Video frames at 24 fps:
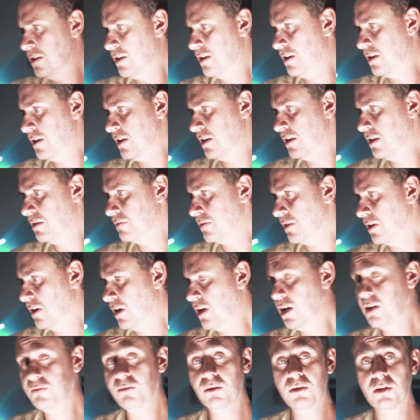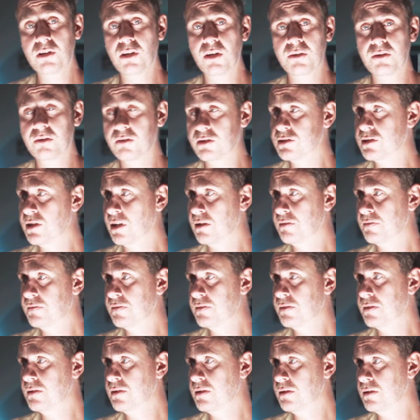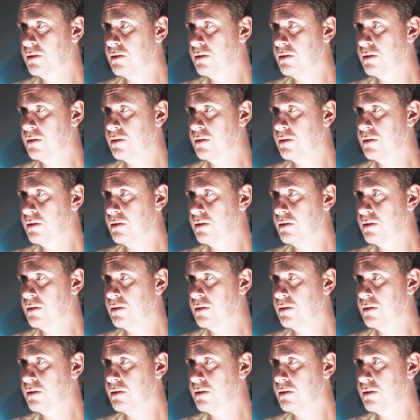I love it. I love all the Godox stuff.